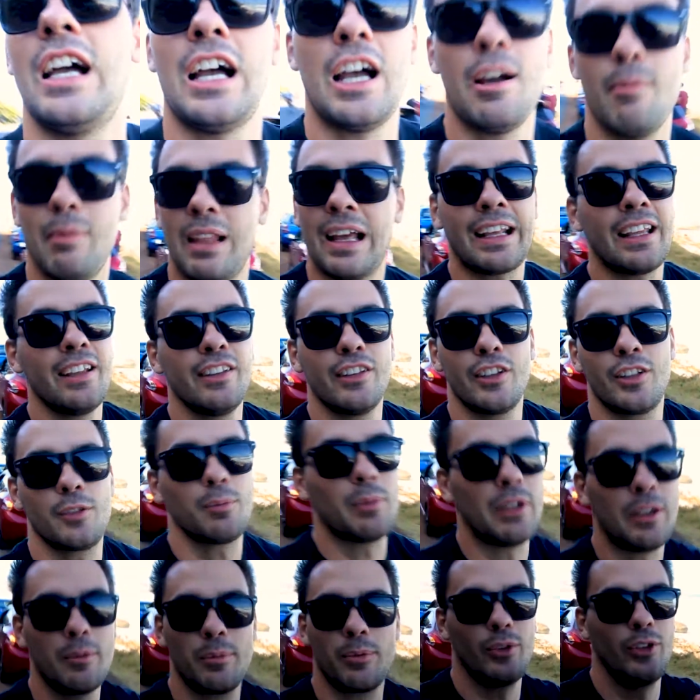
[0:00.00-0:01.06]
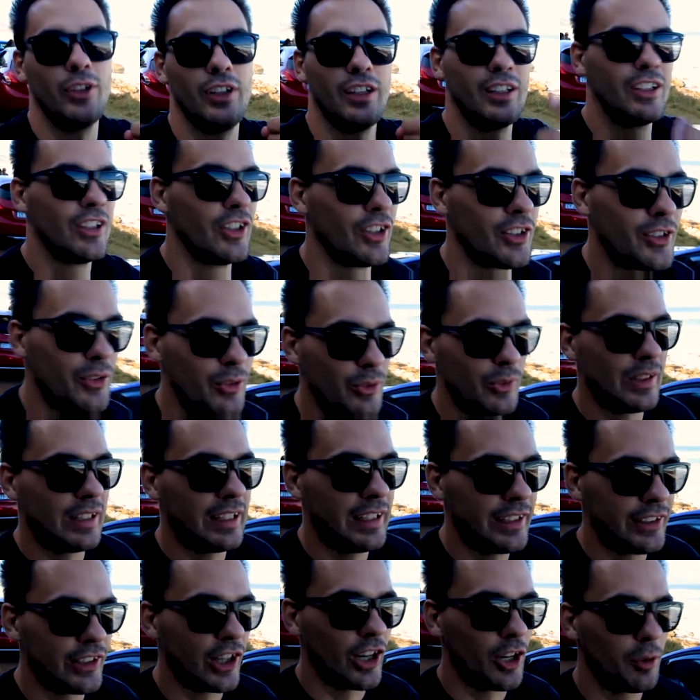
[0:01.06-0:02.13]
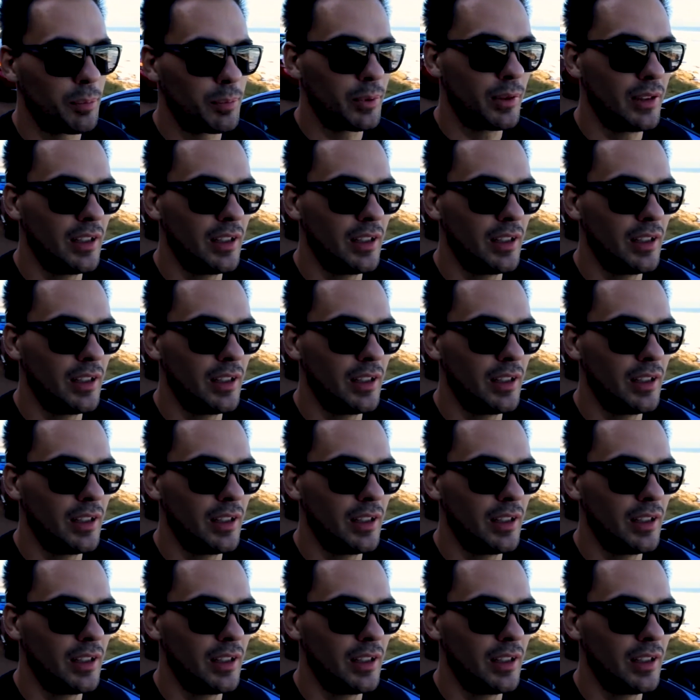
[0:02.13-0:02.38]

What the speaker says: I'm liking the spring brew, it looks really dope.